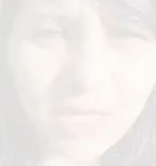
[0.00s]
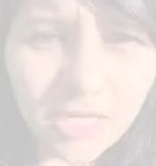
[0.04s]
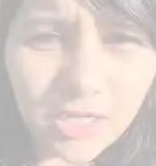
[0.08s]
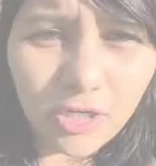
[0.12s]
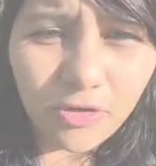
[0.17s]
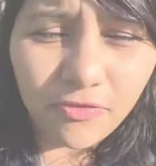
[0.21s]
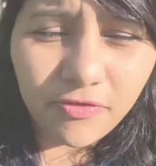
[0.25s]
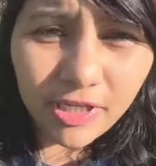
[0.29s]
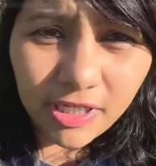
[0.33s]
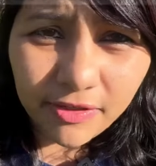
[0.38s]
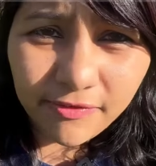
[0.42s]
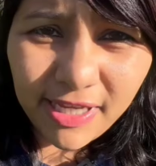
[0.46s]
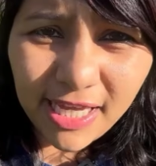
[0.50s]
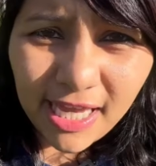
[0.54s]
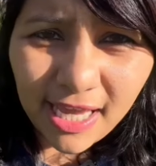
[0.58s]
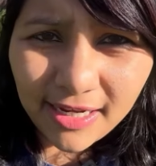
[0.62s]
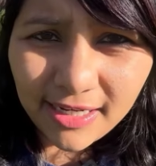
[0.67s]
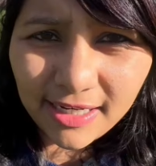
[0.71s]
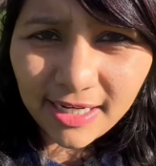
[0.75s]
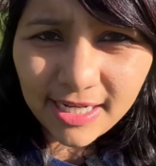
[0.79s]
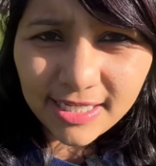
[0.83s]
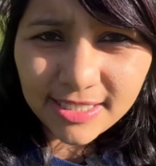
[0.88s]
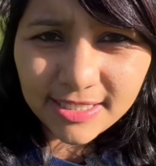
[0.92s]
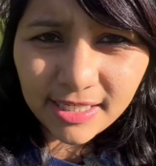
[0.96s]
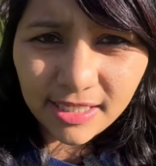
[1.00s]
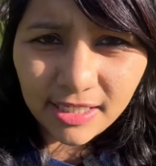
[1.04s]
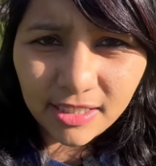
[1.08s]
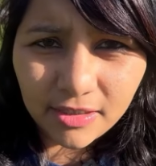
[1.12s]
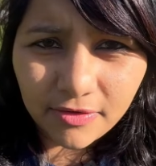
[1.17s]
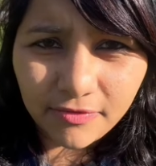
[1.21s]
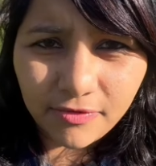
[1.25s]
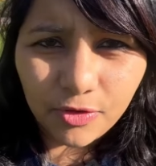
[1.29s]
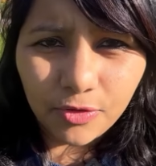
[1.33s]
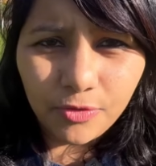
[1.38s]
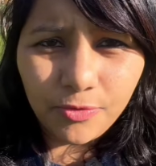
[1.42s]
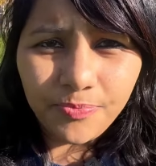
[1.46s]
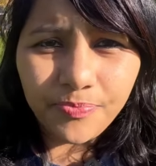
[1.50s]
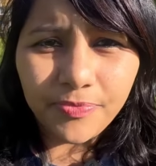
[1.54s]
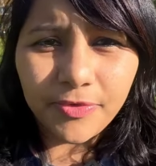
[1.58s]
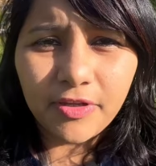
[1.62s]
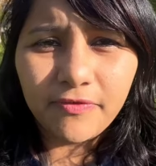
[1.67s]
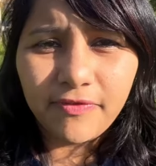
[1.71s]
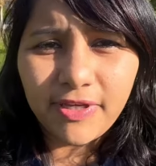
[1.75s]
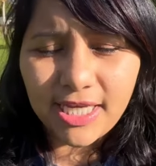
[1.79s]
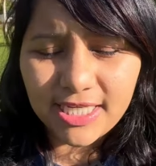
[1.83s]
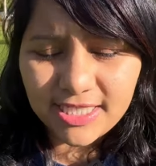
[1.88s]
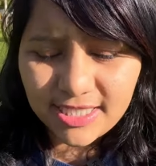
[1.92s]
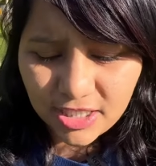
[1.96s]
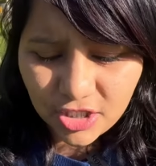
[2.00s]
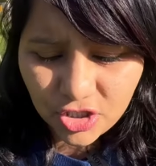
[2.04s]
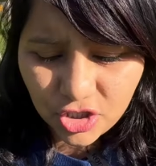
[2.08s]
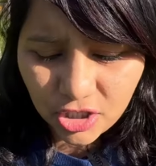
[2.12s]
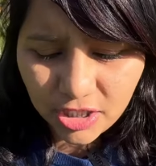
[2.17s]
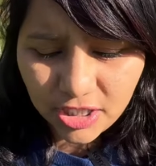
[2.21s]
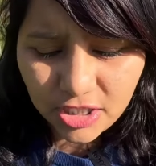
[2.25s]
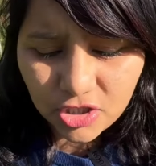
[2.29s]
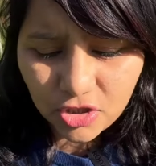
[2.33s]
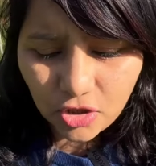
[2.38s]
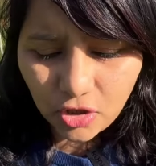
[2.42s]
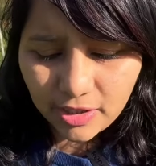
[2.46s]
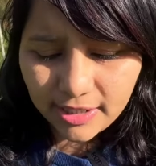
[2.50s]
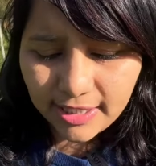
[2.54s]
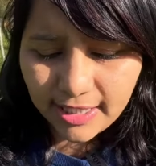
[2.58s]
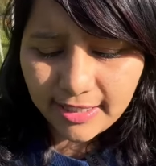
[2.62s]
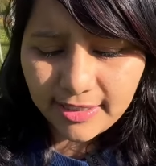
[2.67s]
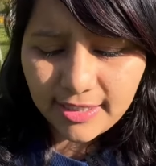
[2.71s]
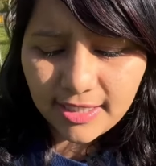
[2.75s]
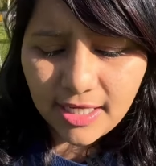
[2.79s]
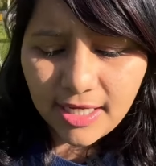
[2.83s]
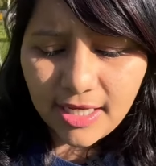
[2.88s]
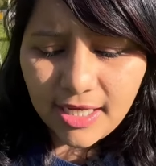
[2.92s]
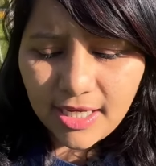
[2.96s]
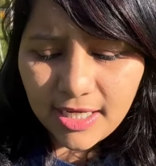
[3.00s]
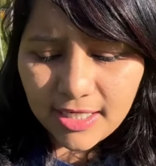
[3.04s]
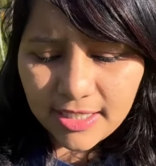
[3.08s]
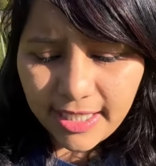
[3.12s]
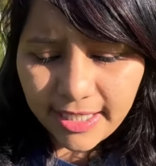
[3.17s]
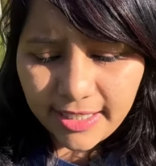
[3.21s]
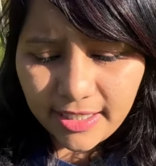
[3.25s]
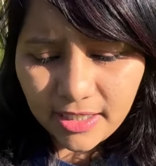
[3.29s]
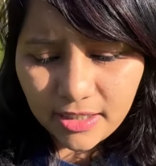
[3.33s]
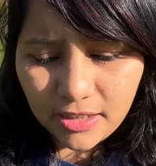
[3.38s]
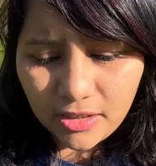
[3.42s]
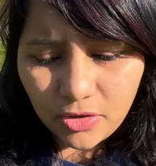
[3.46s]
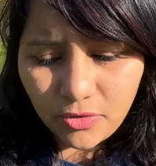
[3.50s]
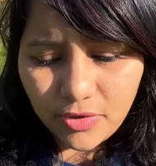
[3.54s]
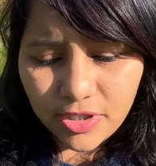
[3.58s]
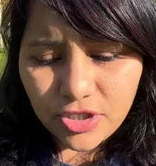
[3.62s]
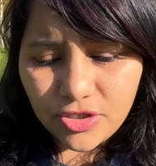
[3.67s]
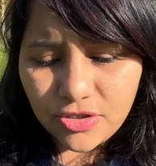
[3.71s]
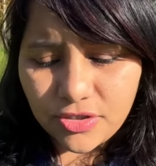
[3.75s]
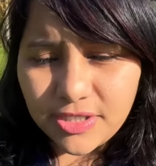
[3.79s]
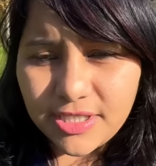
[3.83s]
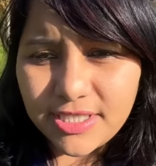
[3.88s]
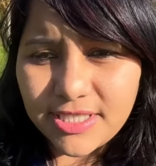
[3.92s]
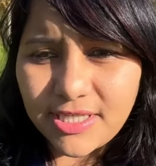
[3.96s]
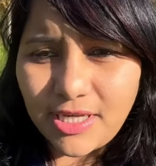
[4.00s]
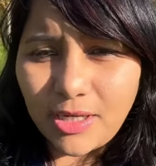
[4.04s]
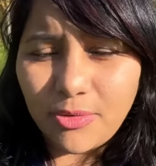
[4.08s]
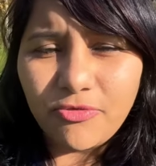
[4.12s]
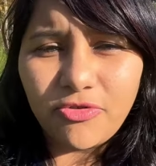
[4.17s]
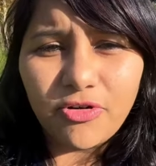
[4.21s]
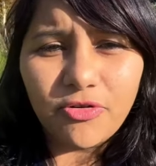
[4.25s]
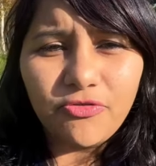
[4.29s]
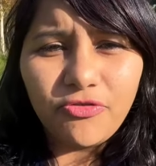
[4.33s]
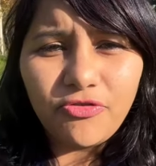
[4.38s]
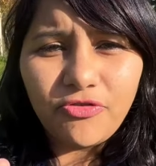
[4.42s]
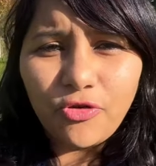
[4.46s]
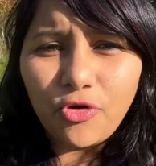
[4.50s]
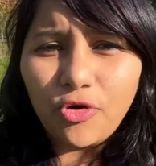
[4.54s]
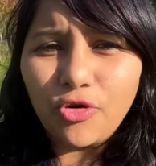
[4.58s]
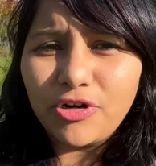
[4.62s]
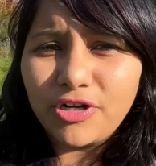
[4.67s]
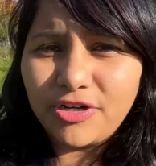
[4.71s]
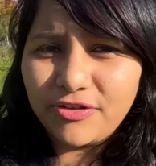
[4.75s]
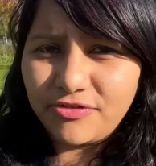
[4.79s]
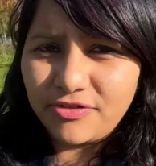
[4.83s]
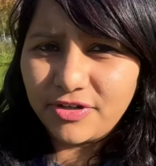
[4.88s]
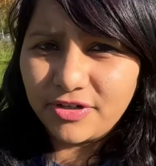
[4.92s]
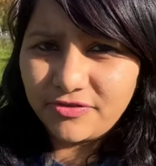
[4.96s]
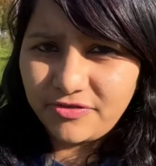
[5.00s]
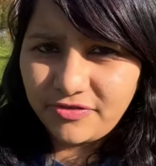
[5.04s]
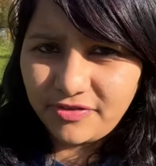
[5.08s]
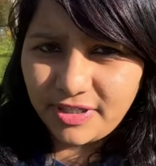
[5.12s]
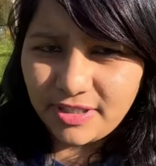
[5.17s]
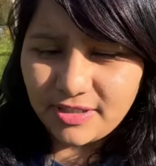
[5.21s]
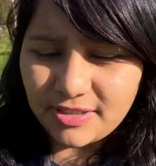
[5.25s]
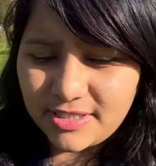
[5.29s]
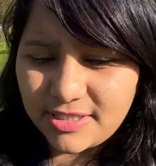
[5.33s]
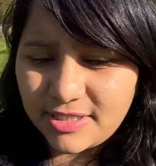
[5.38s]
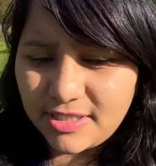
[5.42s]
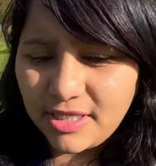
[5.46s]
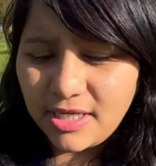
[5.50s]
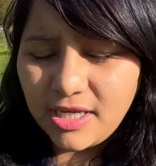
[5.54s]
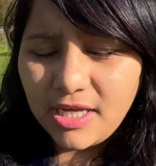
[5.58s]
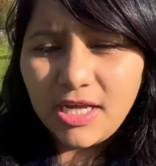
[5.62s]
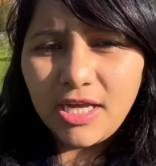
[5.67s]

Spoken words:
Now, when we analyzed the interview, we essentially saw that technical questions come from four different fields.